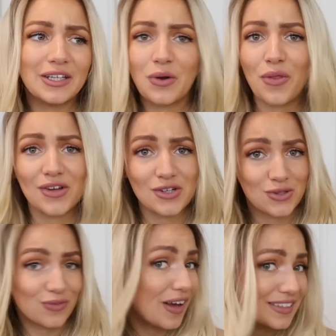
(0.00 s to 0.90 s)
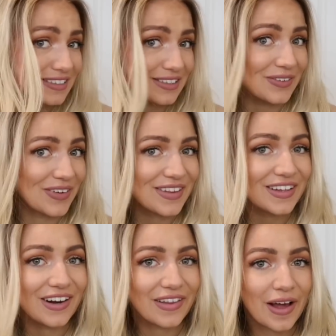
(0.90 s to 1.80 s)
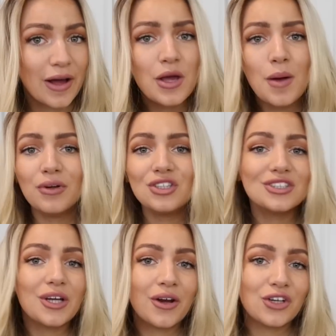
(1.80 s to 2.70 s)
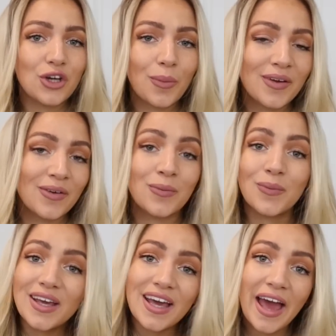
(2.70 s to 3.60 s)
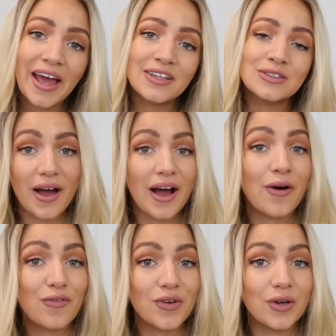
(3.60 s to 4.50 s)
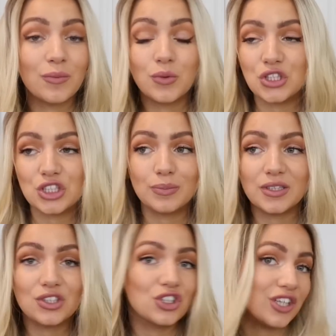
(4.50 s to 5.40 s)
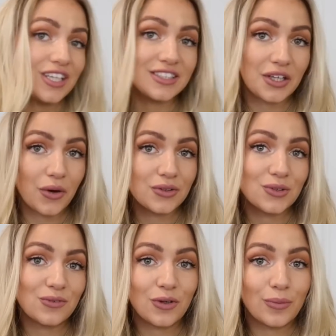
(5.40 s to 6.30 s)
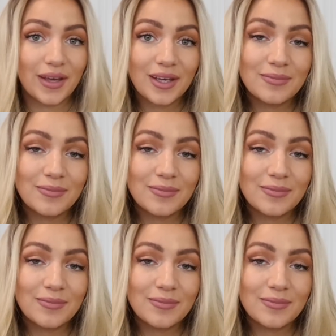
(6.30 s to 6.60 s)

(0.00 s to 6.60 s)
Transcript: nothing too fancy or anything like that, but just going shopping on a weekend, that outfit would just be such an easy go-to for me.